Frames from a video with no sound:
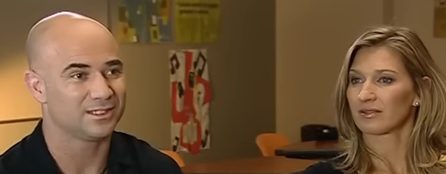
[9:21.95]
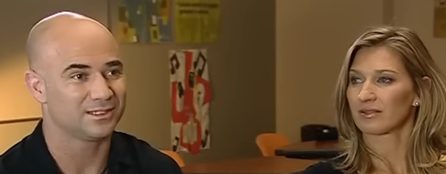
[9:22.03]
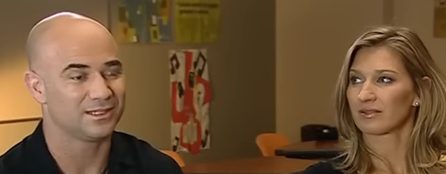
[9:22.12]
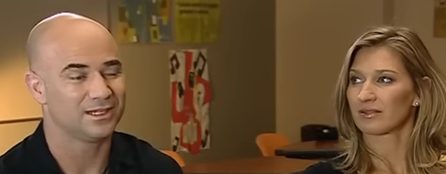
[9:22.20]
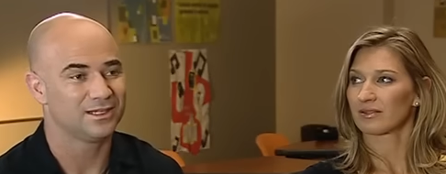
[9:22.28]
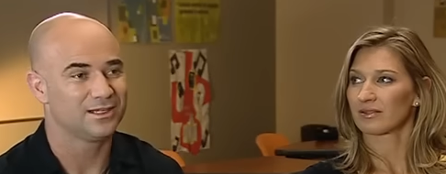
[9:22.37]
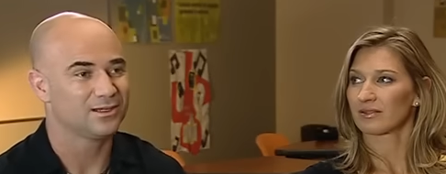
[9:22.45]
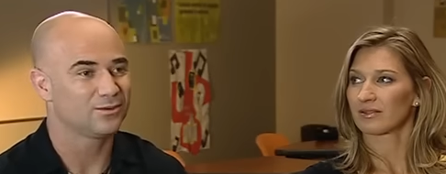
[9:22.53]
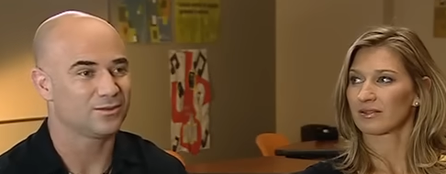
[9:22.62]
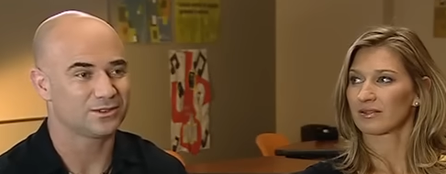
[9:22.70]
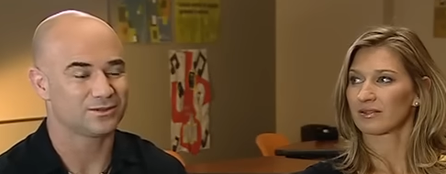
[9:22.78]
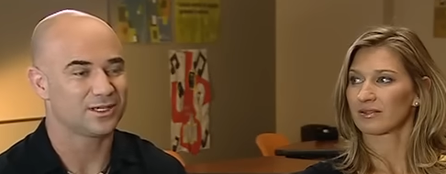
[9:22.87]
Speaker 1: And
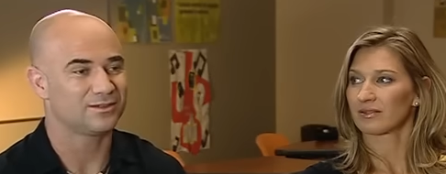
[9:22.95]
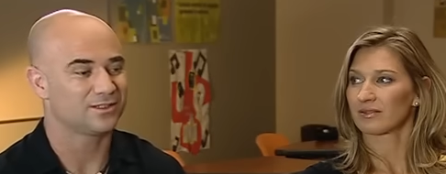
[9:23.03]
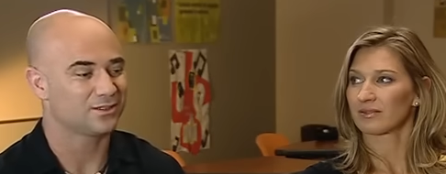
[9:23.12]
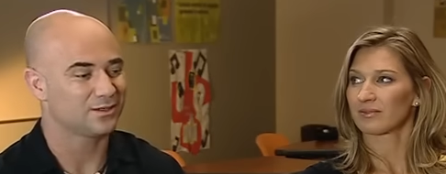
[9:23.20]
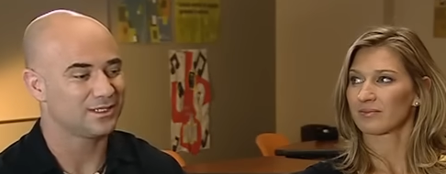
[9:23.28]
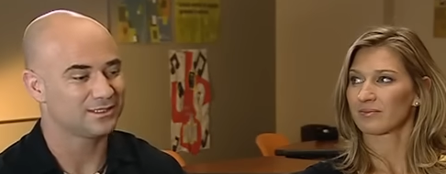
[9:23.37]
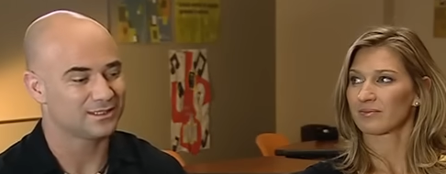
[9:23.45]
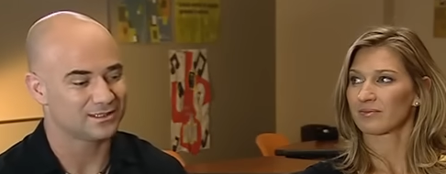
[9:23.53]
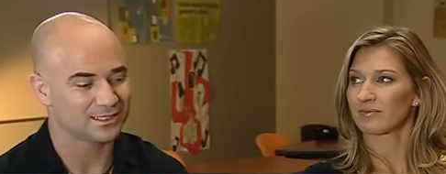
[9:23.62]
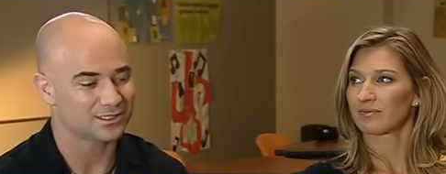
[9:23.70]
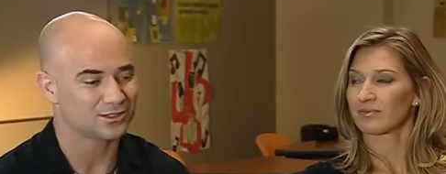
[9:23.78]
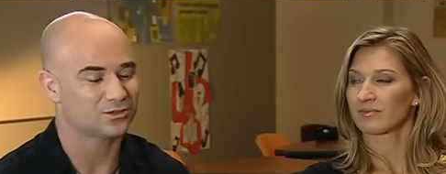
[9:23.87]
what would drive you crazy is
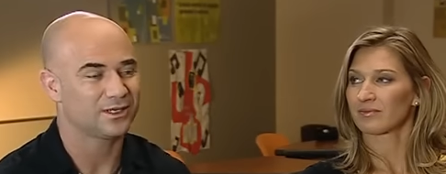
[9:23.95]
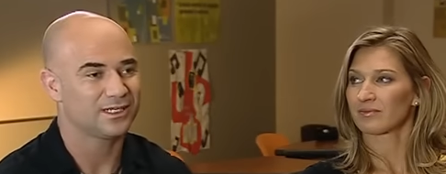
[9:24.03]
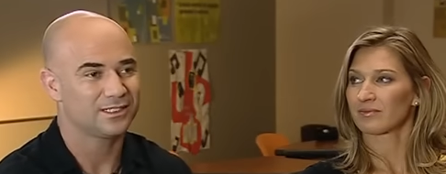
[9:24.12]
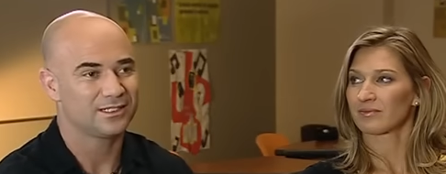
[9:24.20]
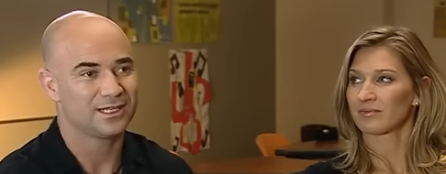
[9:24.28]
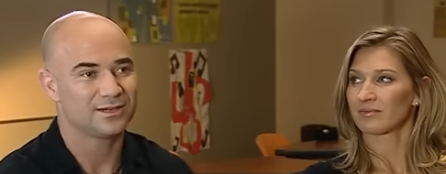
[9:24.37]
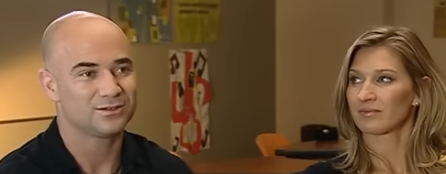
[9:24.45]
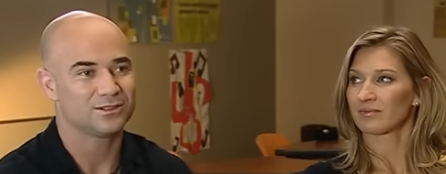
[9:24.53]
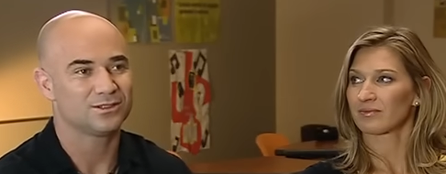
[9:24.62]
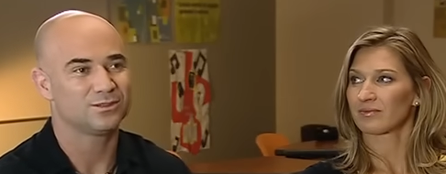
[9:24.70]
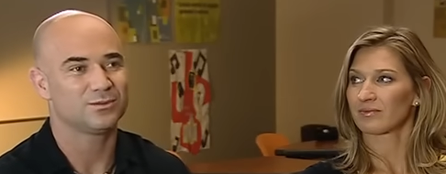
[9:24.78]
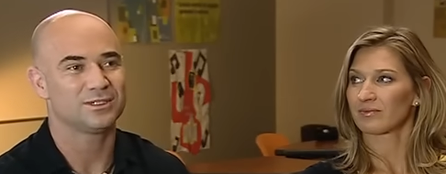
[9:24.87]
not the training you'd have to
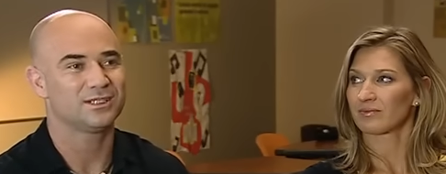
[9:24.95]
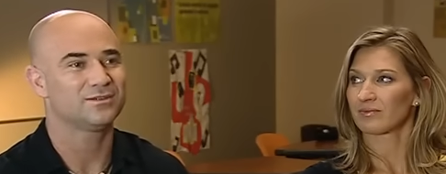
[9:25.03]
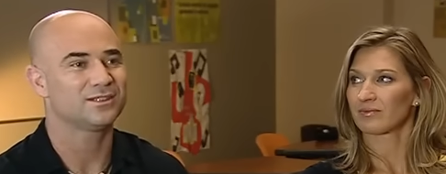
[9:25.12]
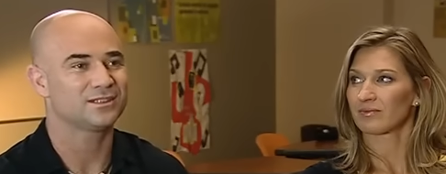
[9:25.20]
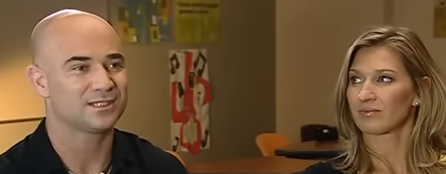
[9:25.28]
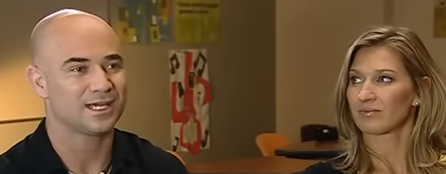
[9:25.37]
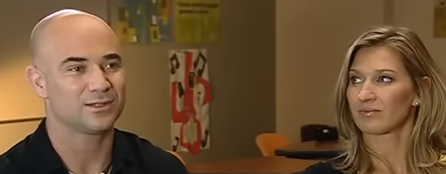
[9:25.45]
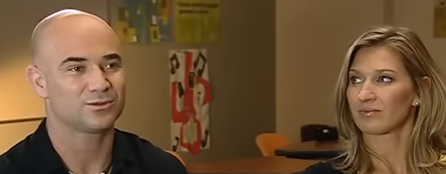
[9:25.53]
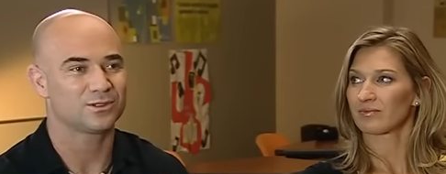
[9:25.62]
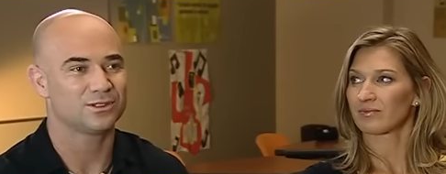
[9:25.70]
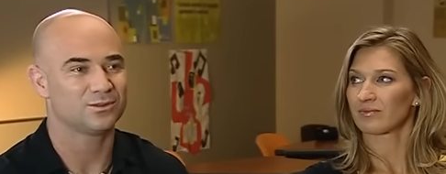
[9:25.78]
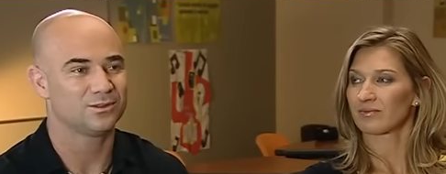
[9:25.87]
do, but even the times
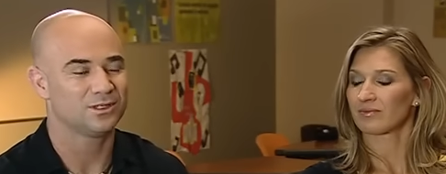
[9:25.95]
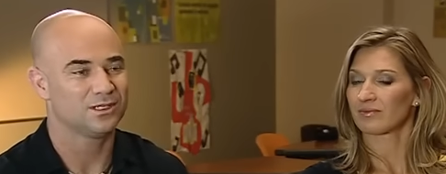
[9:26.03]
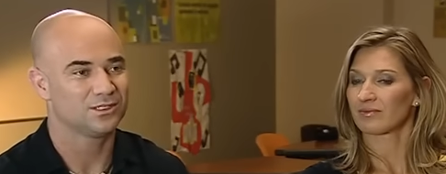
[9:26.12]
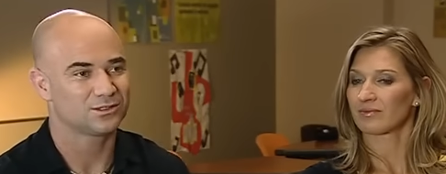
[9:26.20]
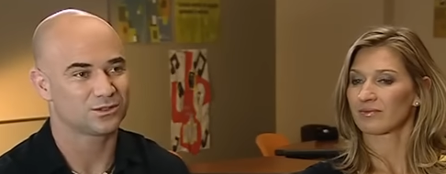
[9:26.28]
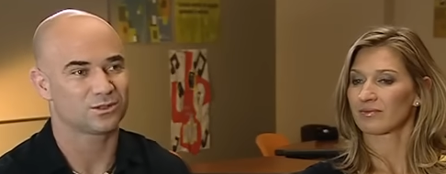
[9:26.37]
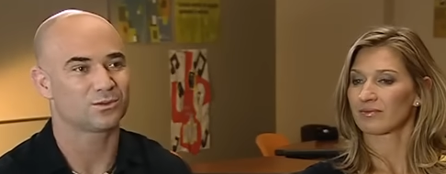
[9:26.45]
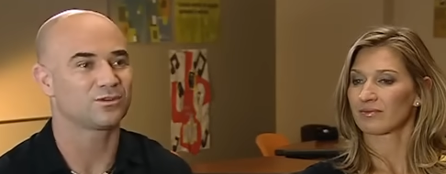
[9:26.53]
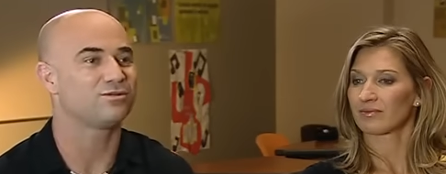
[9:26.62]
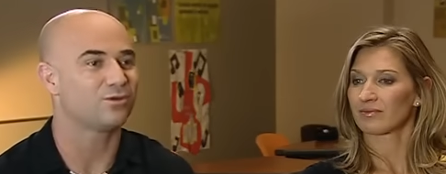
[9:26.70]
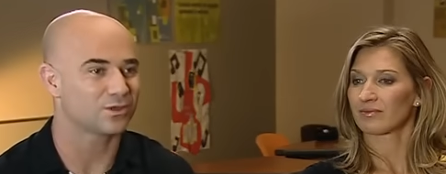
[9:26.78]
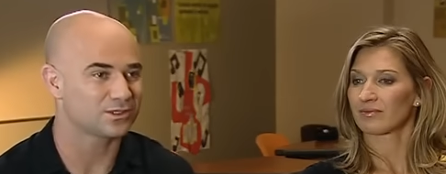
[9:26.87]
where you sort of were
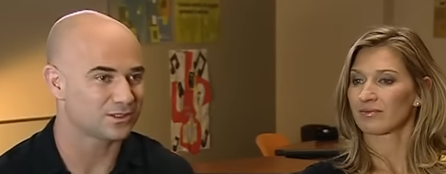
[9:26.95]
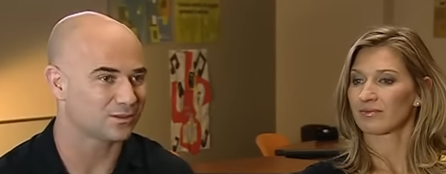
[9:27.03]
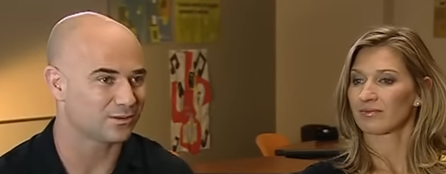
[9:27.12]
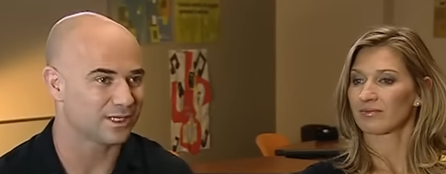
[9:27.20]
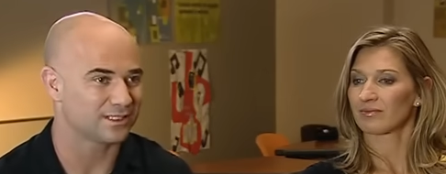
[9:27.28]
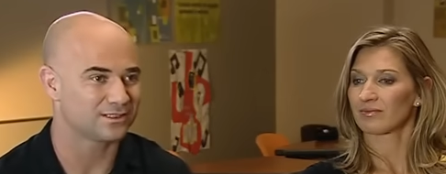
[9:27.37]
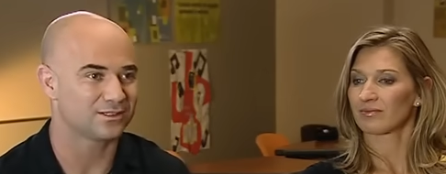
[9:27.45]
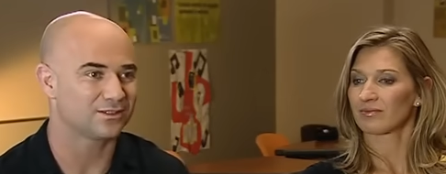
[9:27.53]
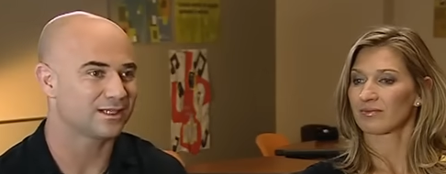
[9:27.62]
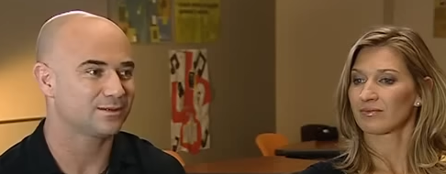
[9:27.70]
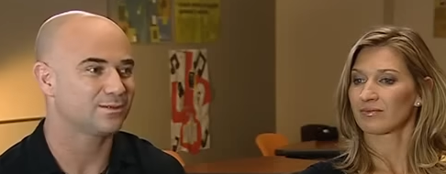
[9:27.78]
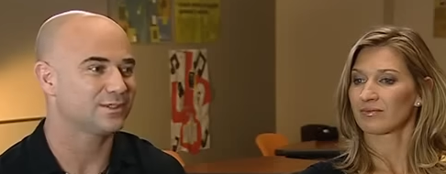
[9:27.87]
forced to rest. You're
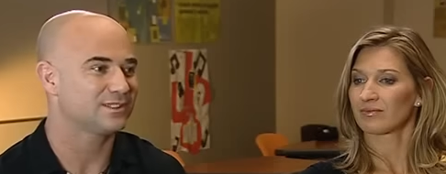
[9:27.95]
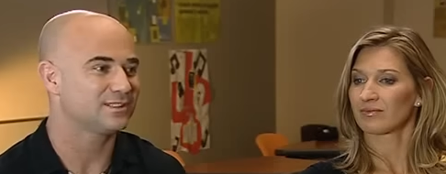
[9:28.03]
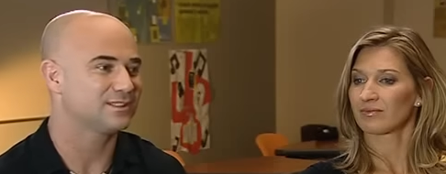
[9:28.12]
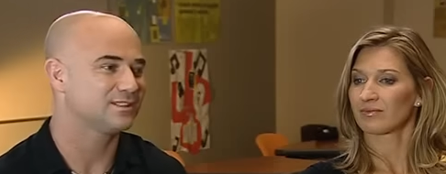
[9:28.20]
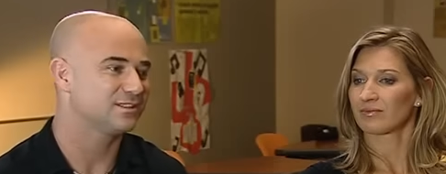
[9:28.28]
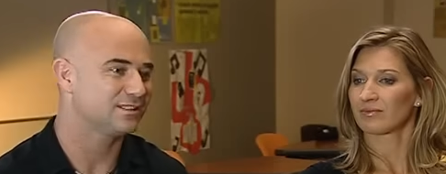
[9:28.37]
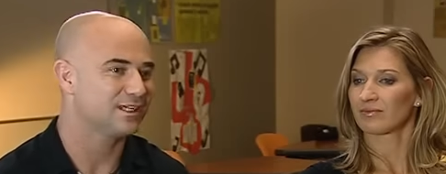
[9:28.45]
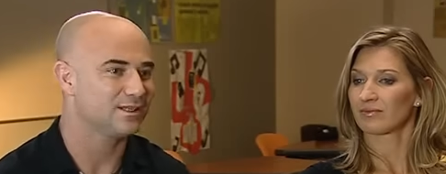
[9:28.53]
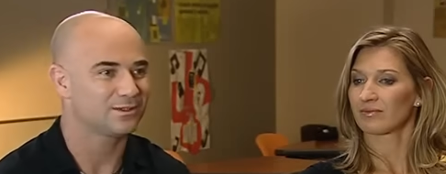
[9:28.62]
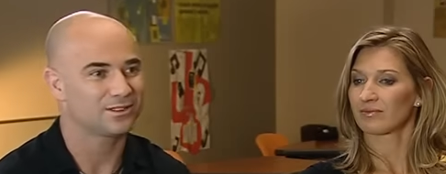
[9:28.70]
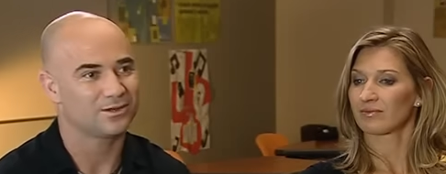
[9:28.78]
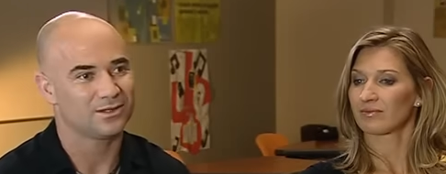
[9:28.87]
like, but this is the
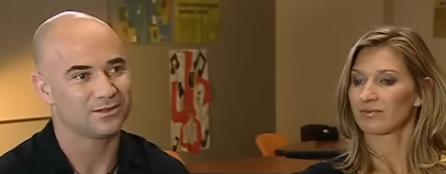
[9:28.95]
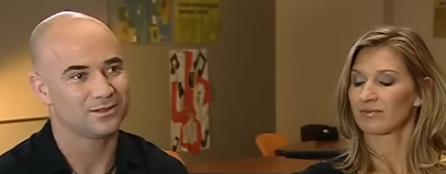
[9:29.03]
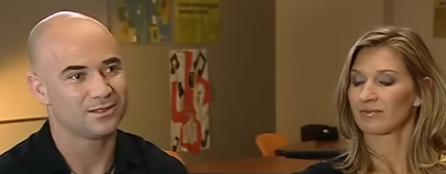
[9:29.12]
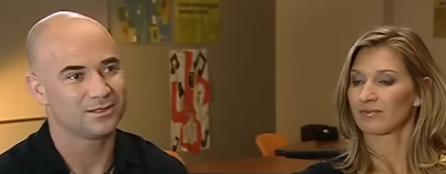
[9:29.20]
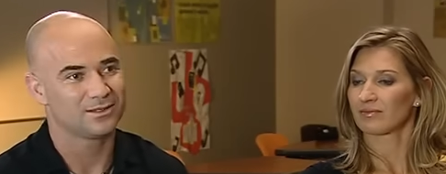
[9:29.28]
time to go